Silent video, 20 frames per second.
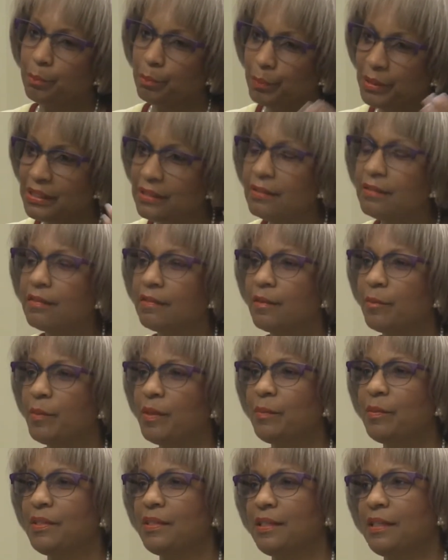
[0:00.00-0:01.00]
been to the
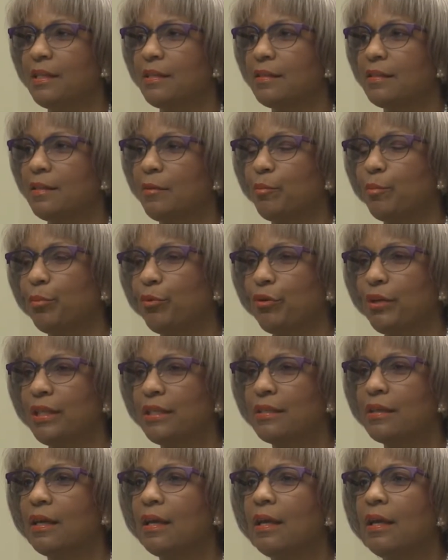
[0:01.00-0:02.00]
BBC at some
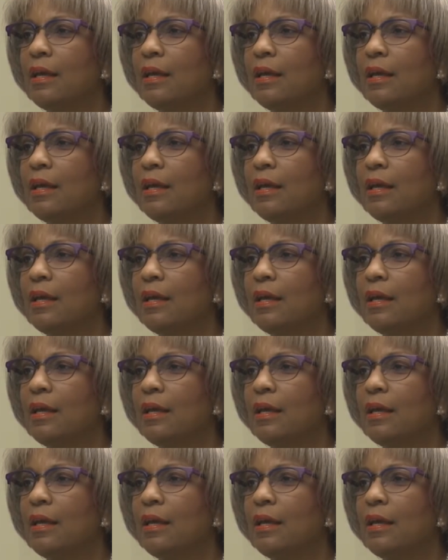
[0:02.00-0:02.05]
point.